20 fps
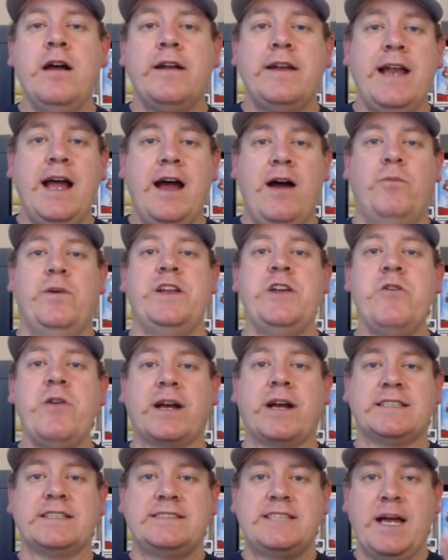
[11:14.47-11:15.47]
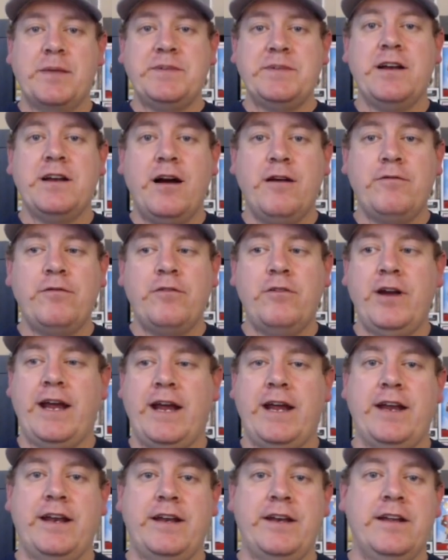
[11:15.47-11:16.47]
Now, when you accept an offer
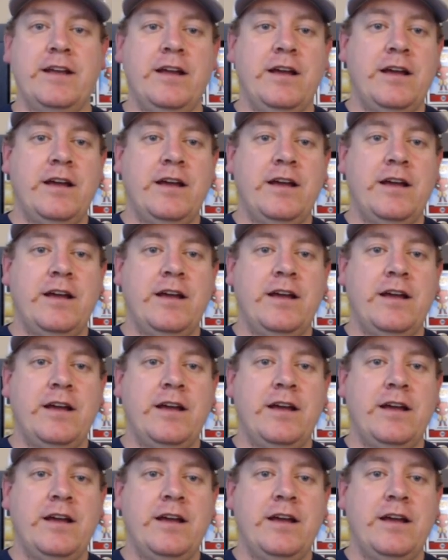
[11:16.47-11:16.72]
and,